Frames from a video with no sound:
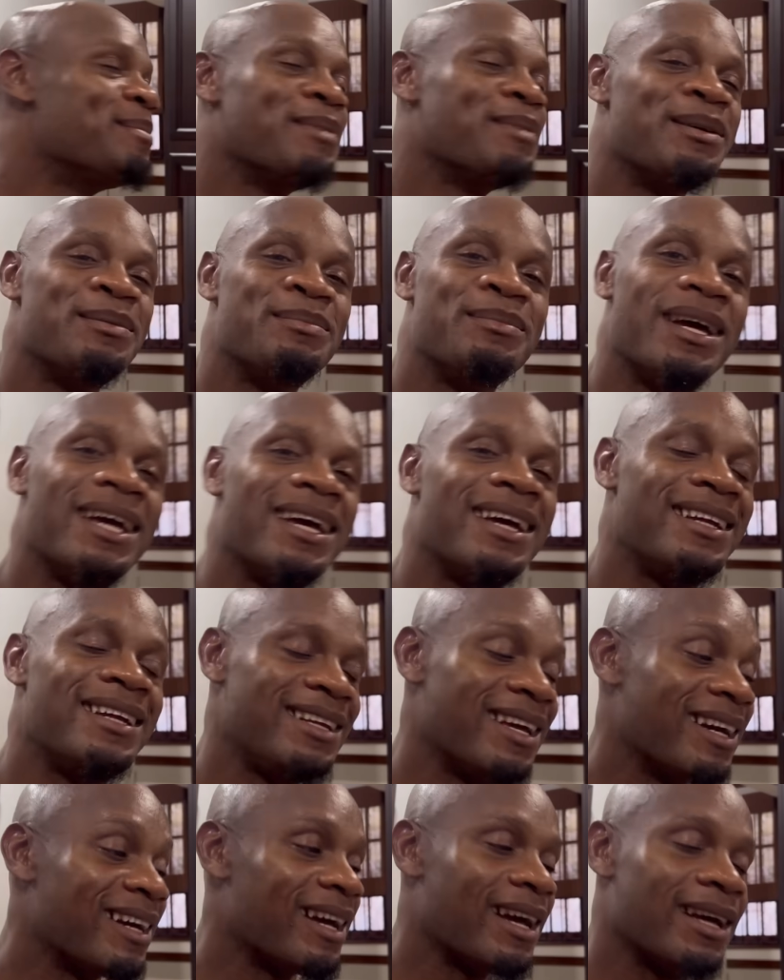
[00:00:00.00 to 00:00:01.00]
but man,
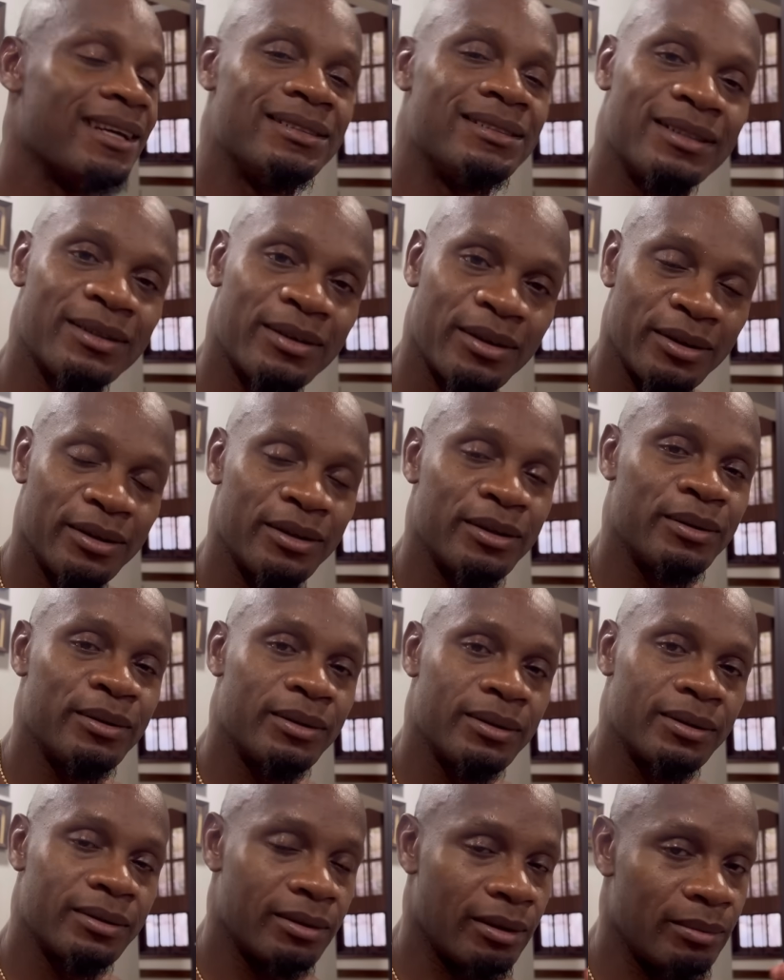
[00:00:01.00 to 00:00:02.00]
yeah, guys, the curry
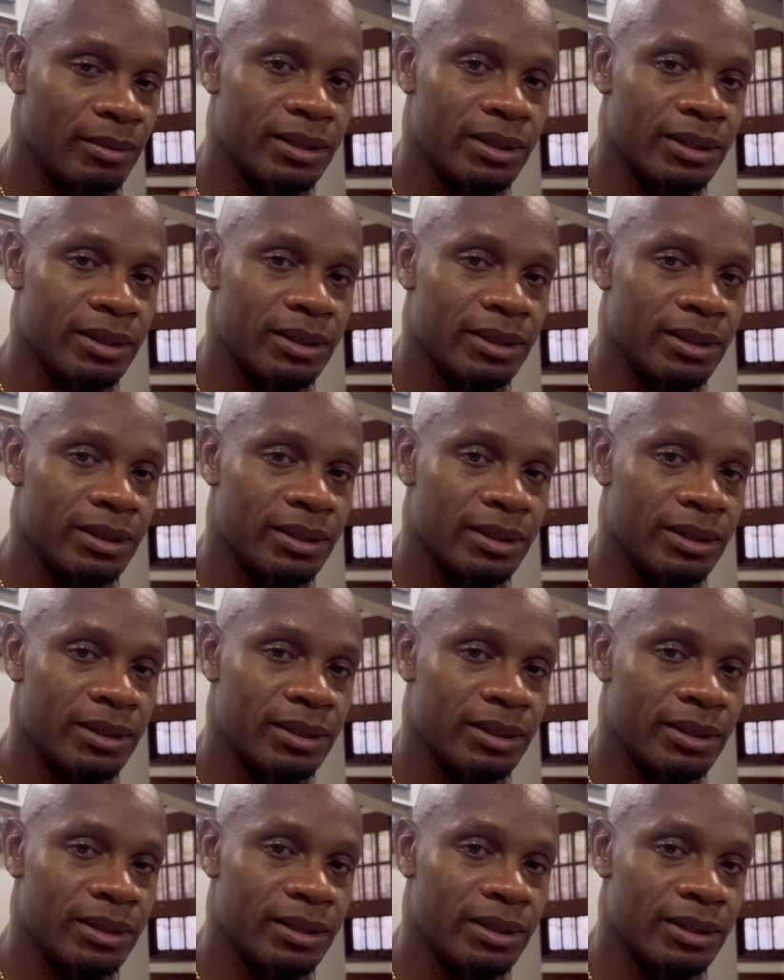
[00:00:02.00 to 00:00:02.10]
goat come